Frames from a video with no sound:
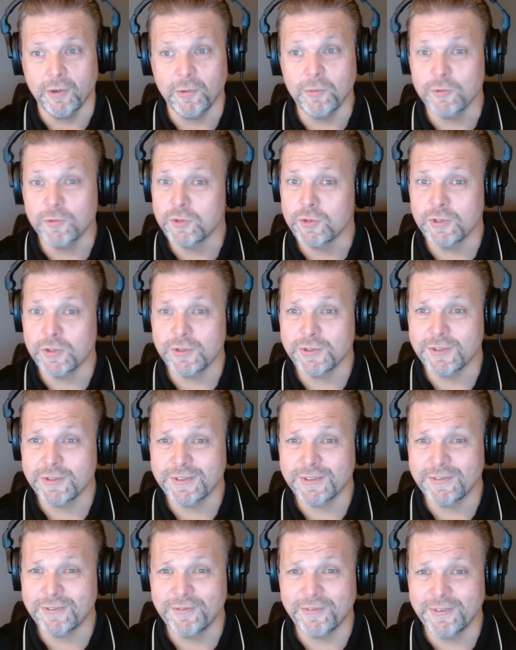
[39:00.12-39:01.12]
and it was
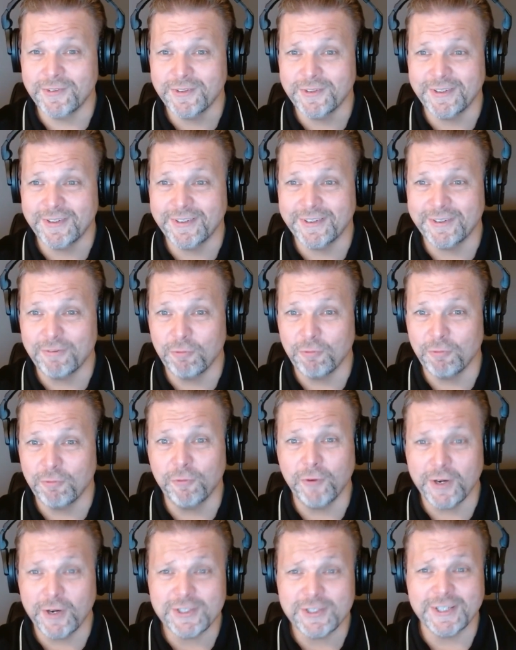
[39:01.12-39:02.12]
just
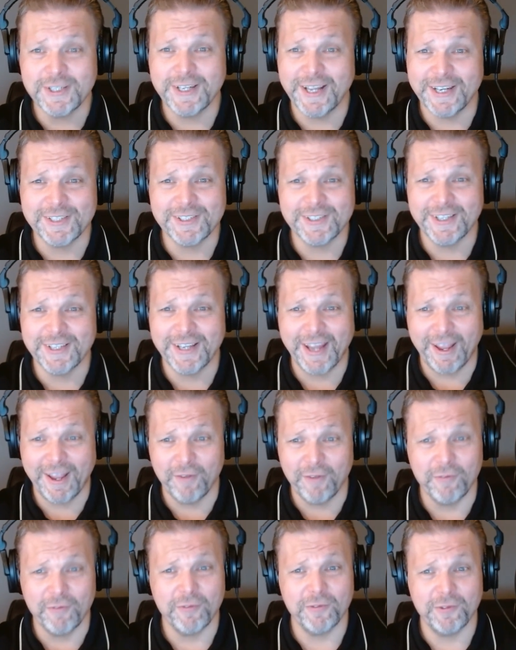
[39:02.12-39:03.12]
refreshing to actually
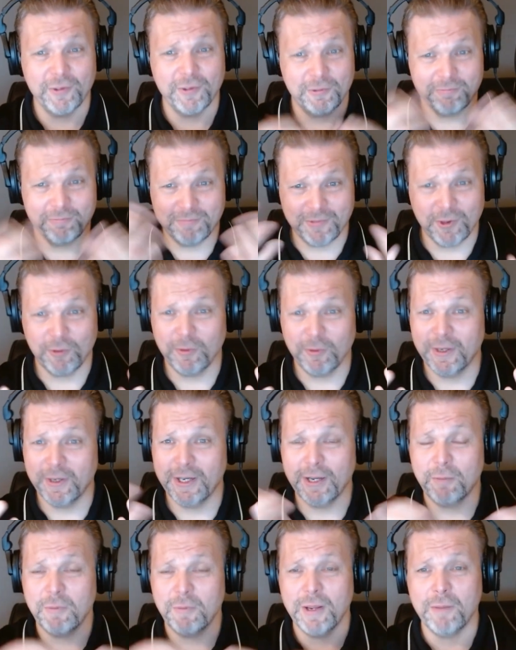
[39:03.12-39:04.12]
have
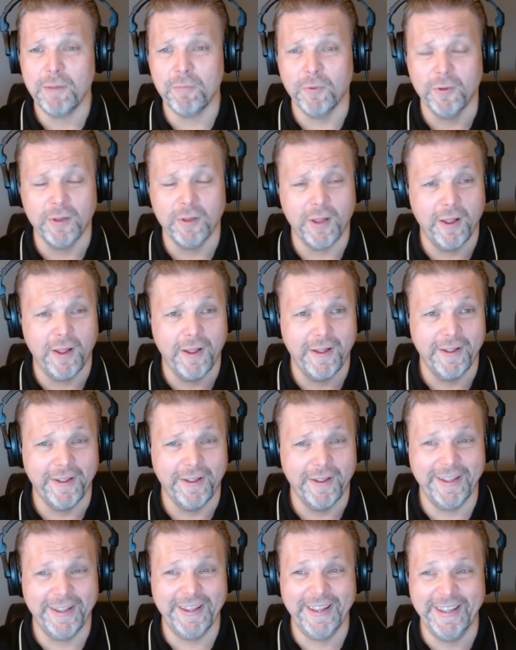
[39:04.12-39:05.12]
3D people, and